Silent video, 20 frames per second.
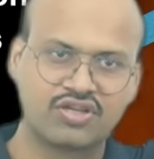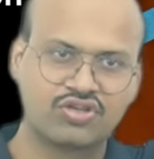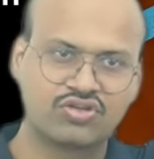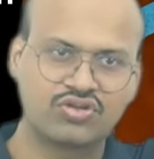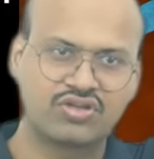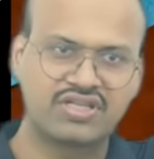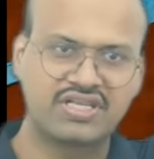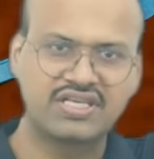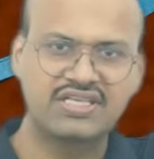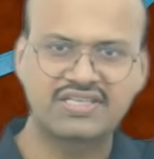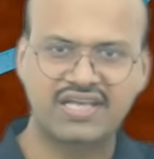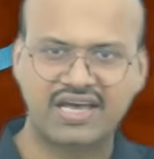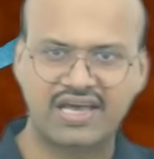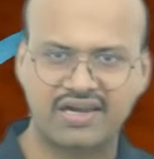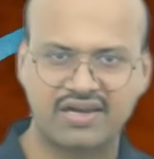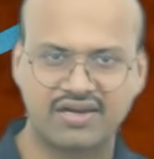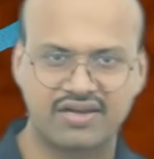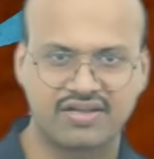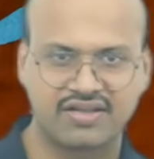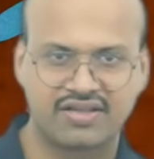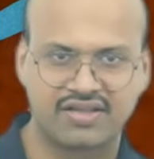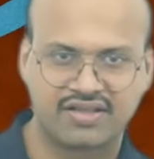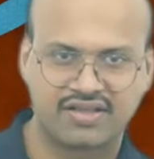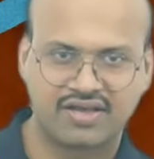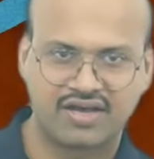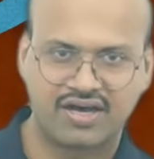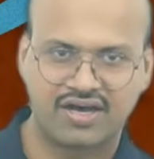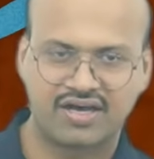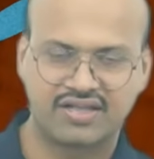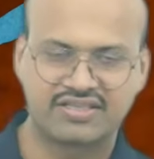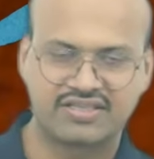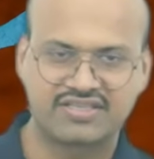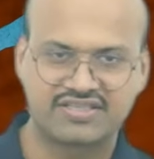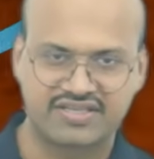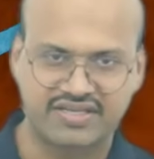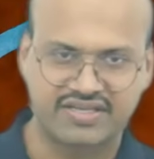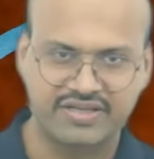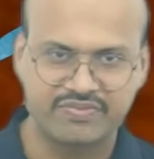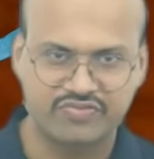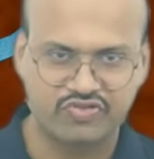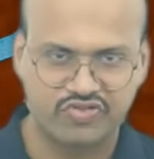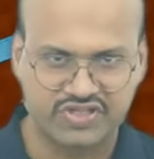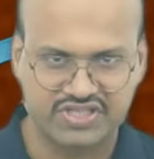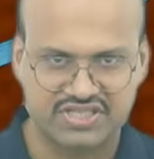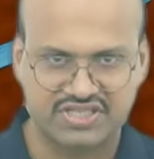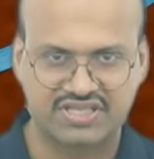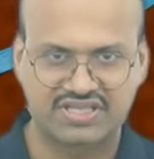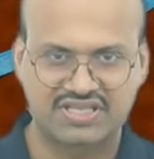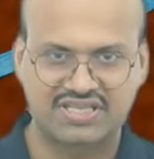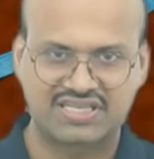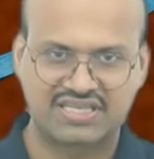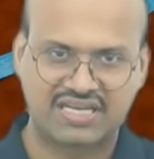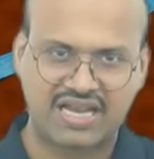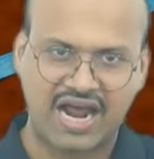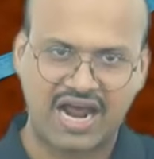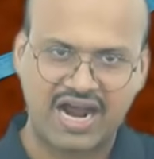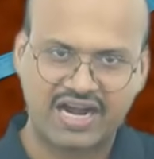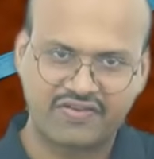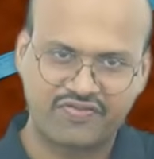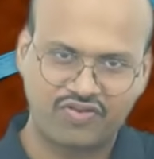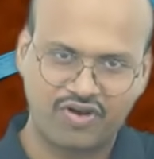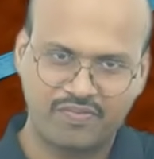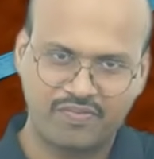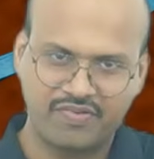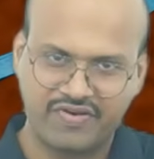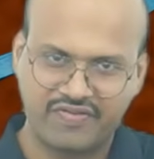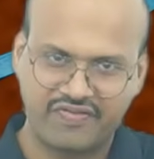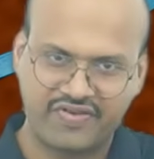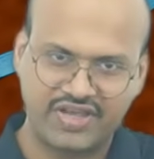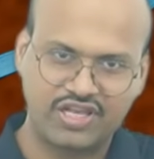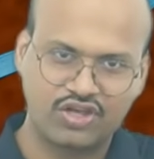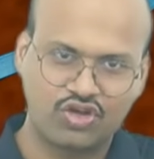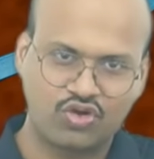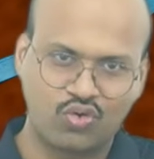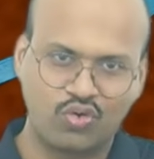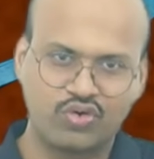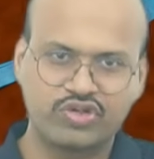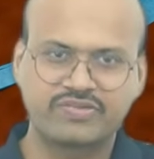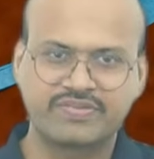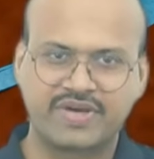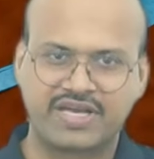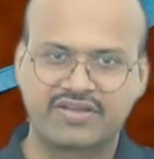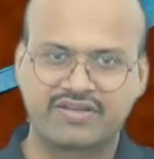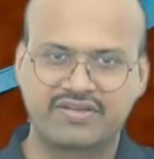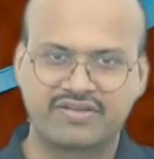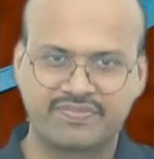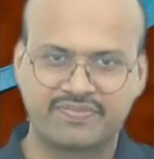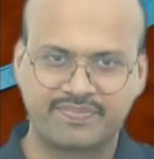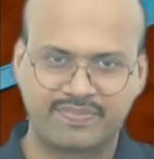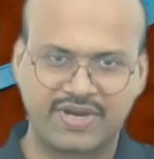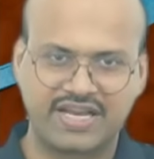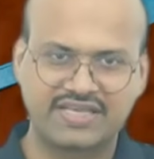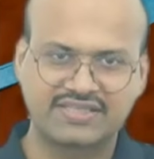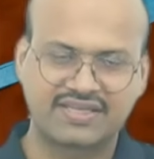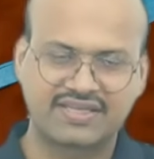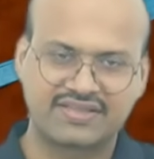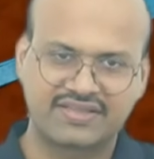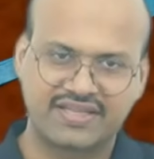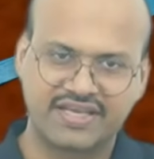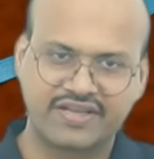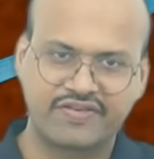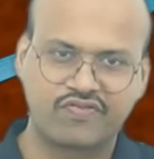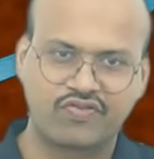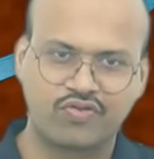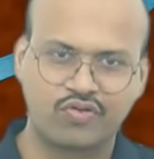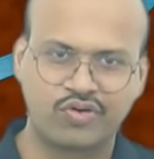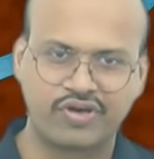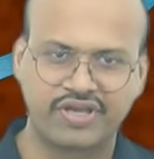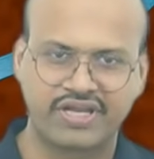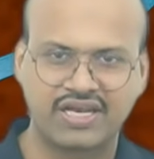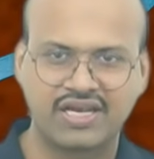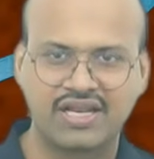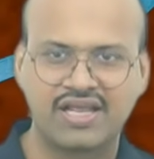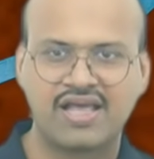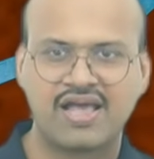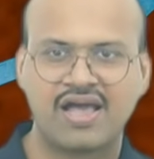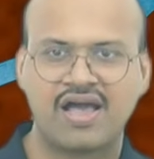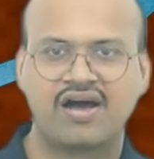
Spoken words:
So these are the streams which start from a very close by place and then flow in